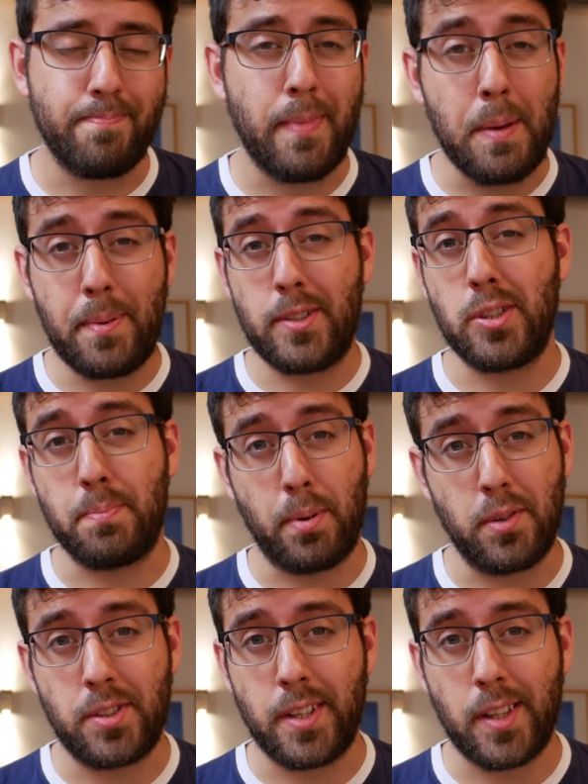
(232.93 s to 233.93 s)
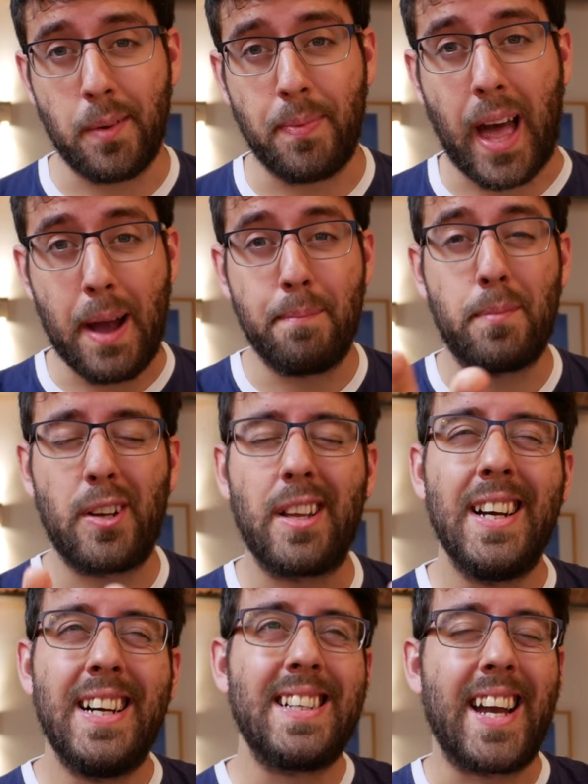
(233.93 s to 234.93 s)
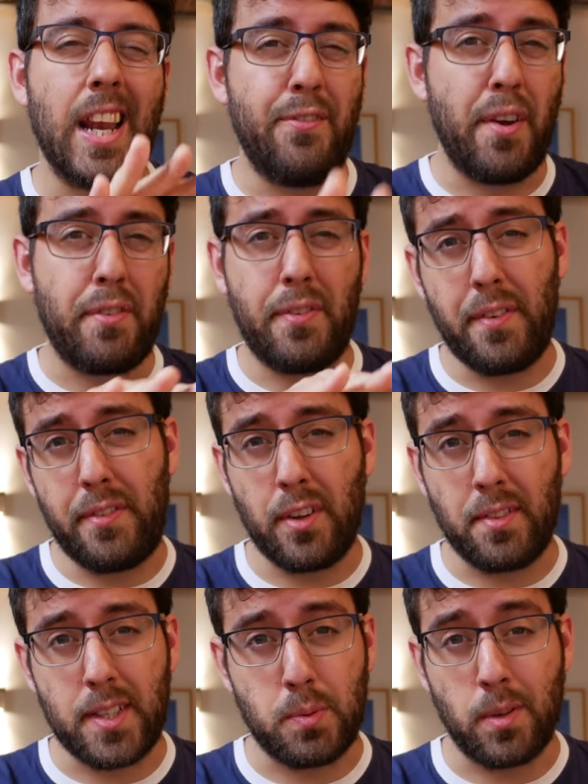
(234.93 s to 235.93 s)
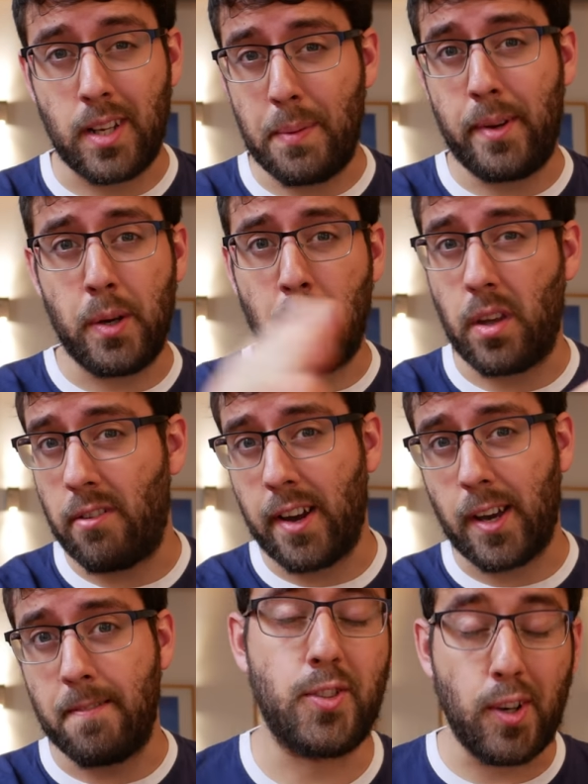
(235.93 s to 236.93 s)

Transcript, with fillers: Maybe it's just bullshit, though. I'm kind of 50 50 on this one. Let me know what you reckon.